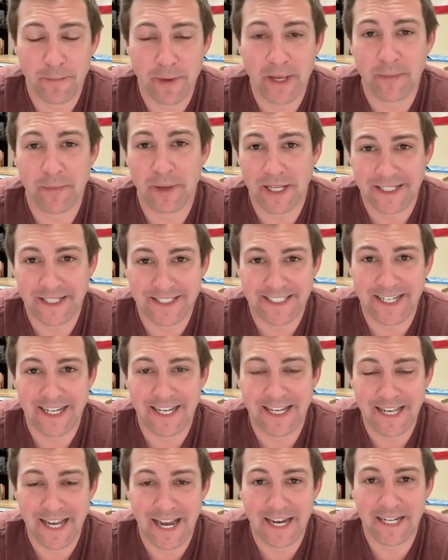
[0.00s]

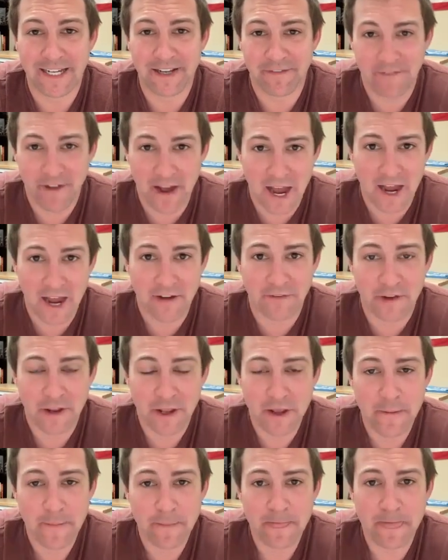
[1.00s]
BBC95
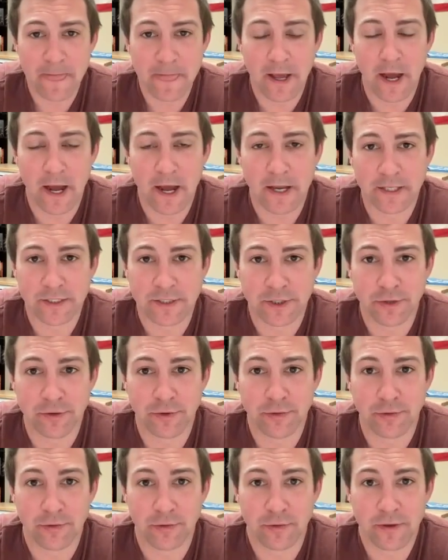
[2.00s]

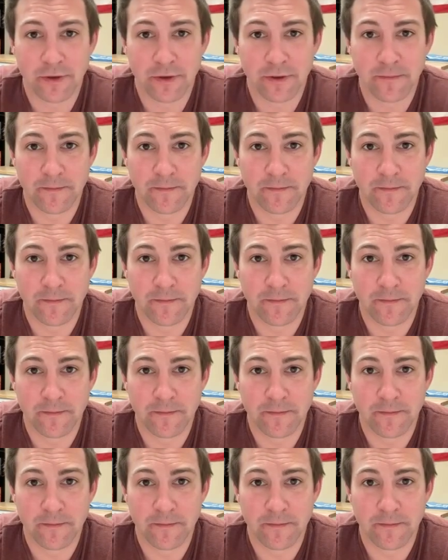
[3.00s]
to